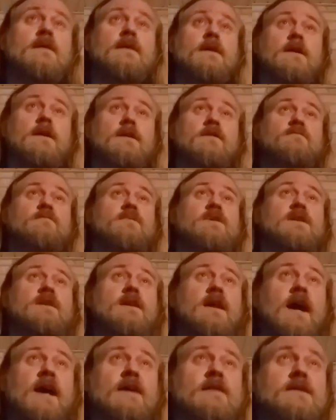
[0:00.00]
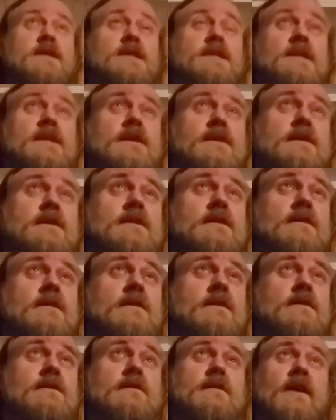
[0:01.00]
And I've been nihilistic
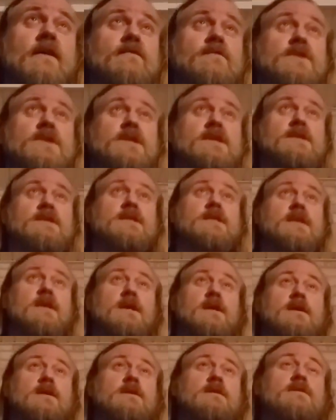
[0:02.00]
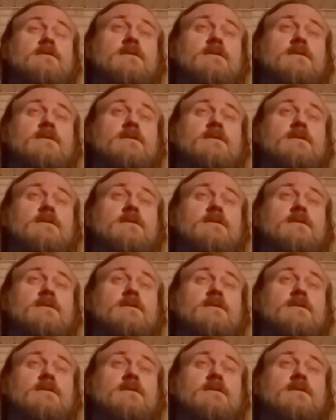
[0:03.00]
ever since then.